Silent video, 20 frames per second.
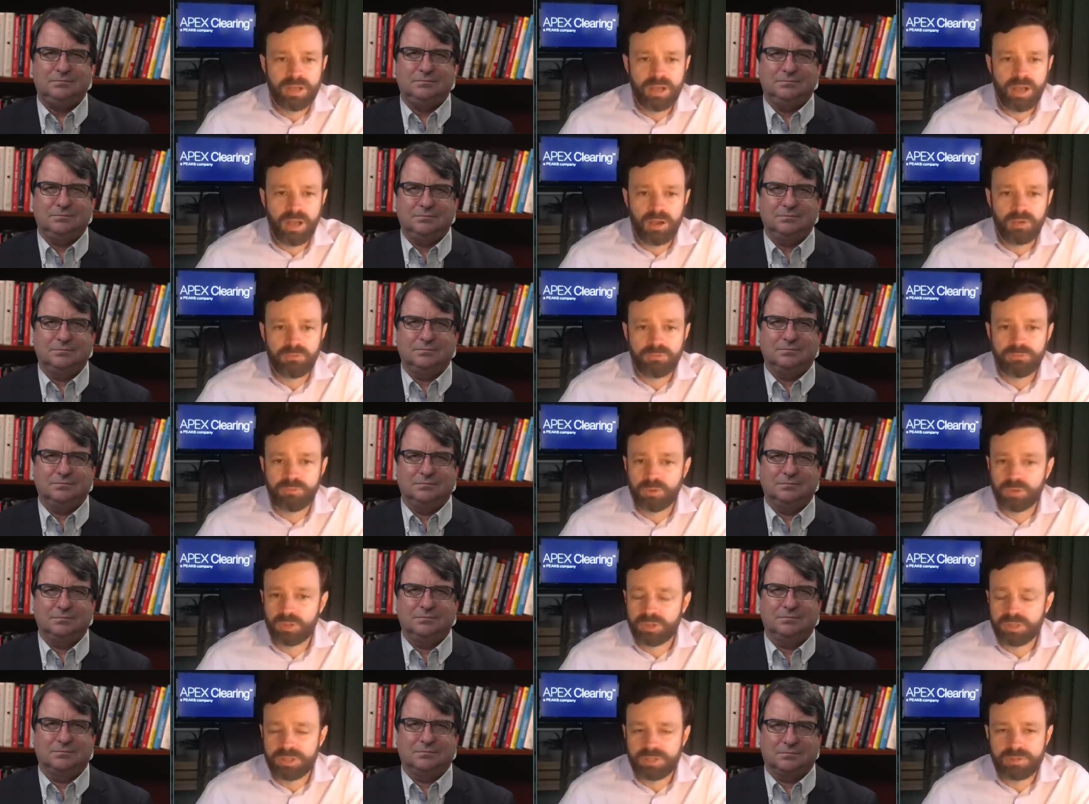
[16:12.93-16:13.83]
Speaker 1: Uh,
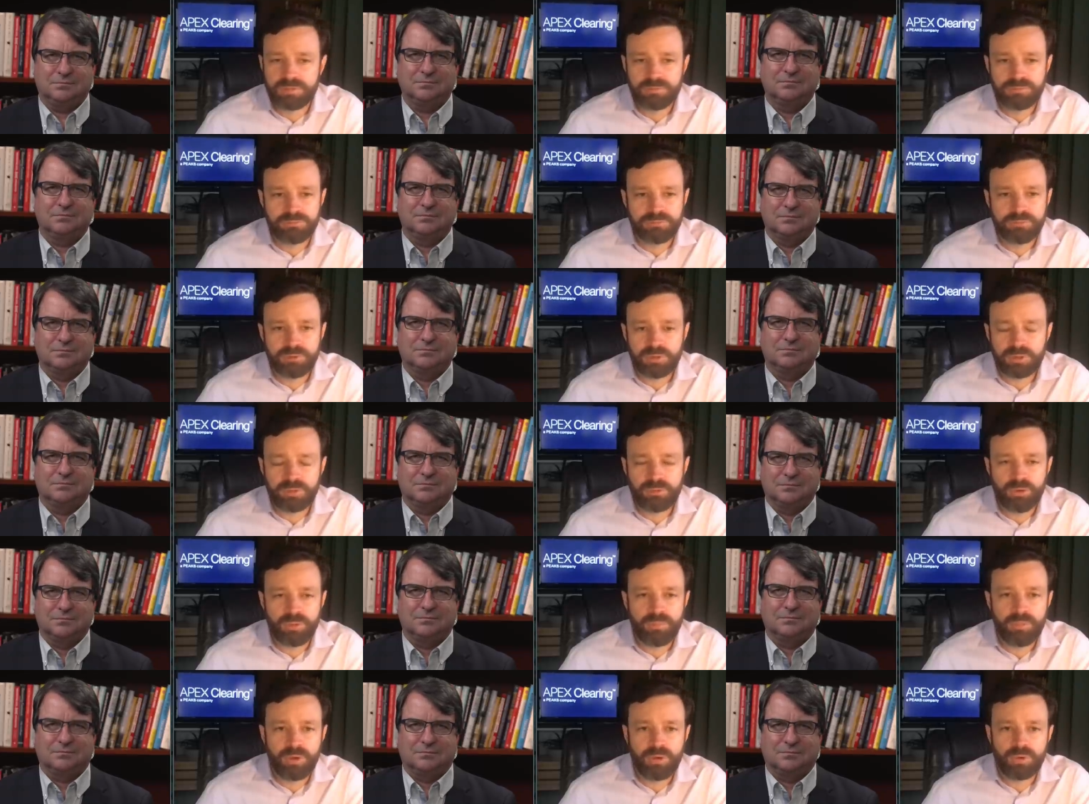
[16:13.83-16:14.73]
fully, fully
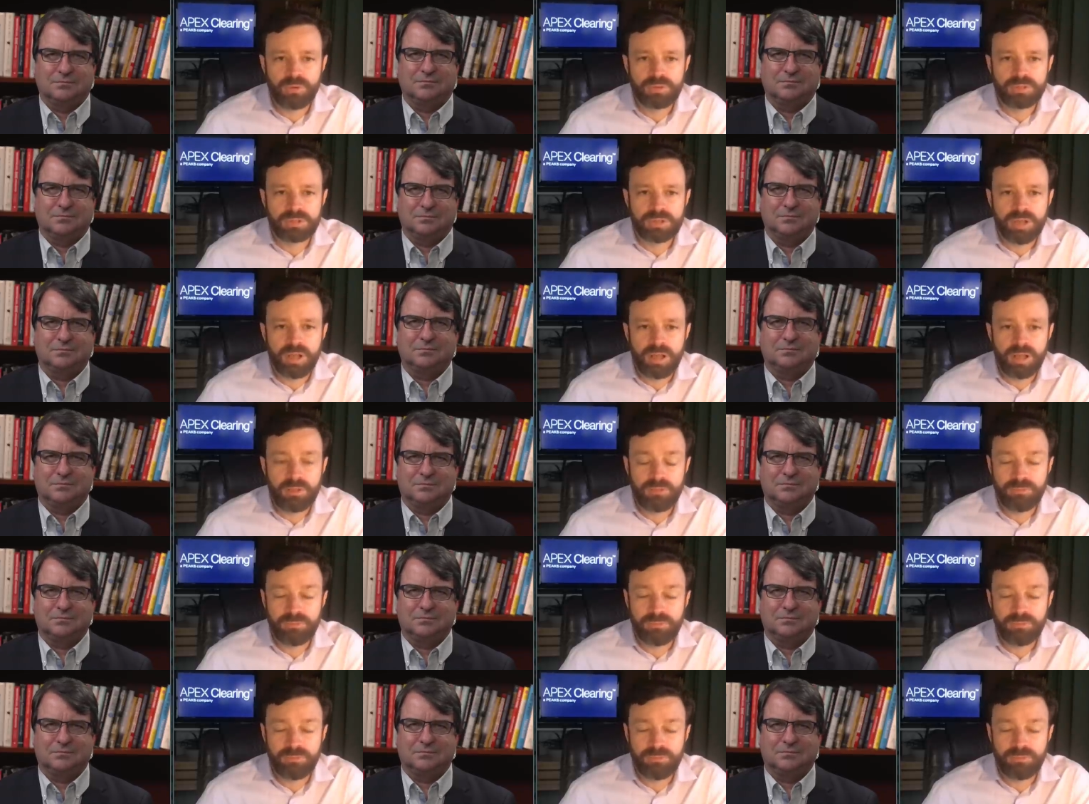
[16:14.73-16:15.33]
remote uh,